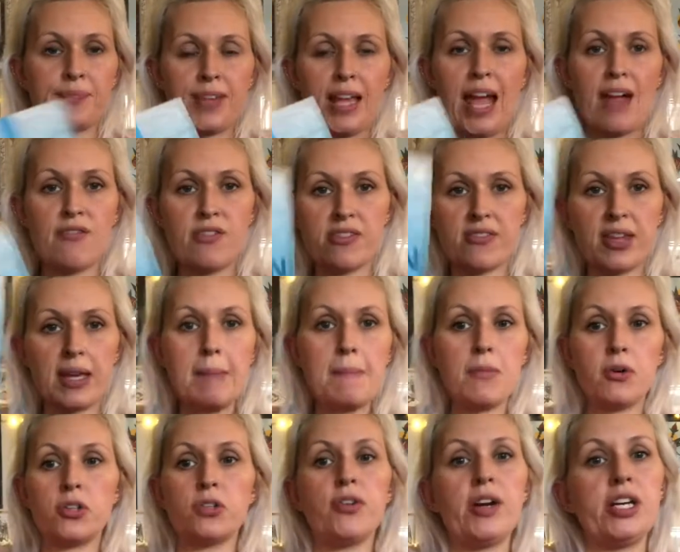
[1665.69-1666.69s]
Everything in
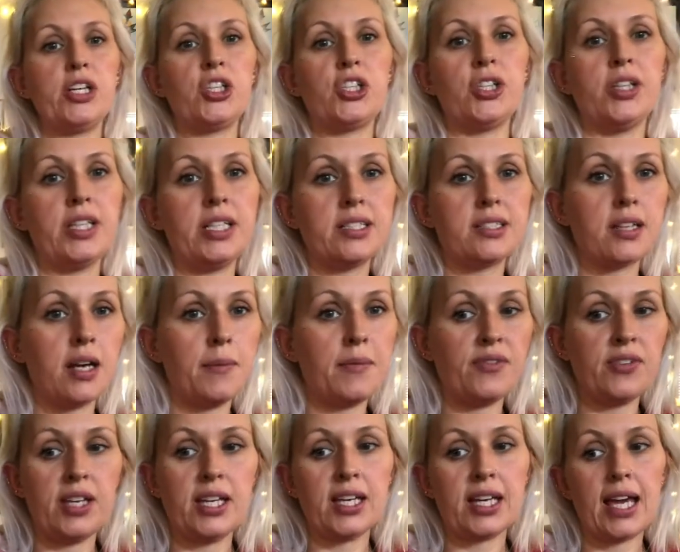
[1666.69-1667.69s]
moderation this time of
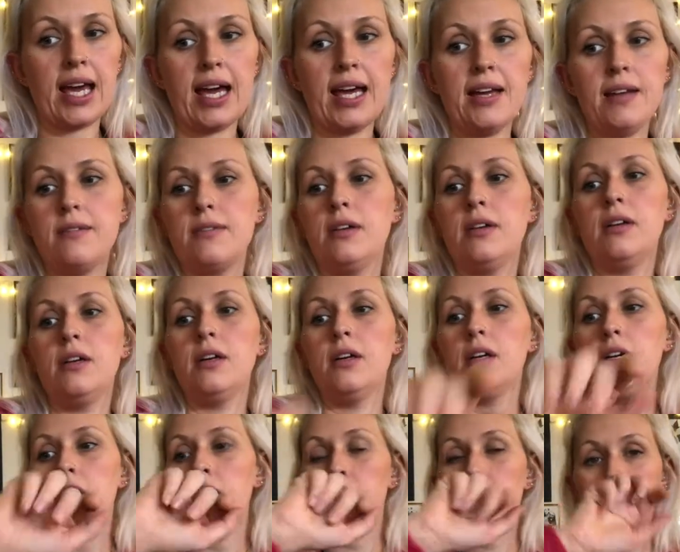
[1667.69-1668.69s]
year, okay?
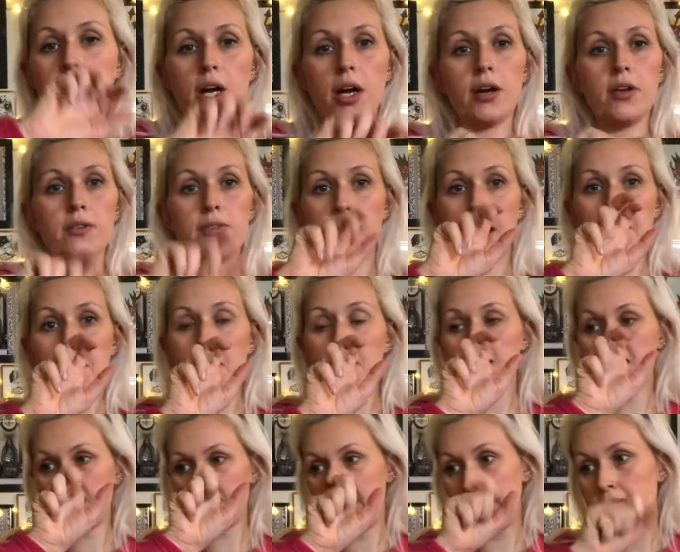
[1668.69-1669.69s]
So they're by the
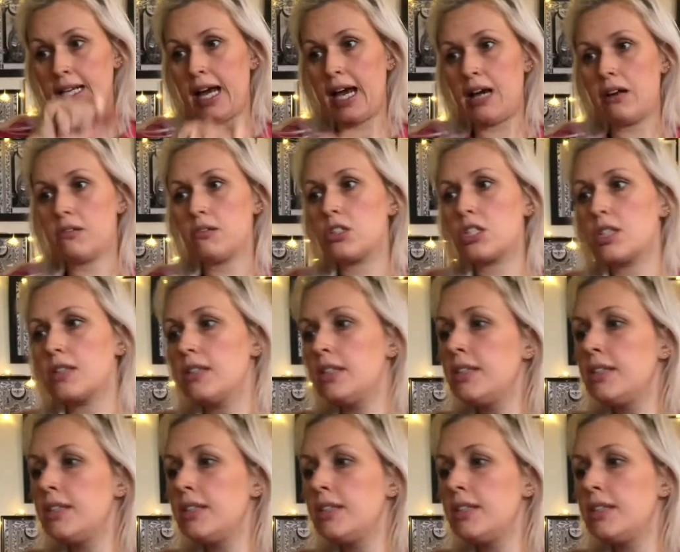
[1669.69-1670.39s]
Sweet Lounge.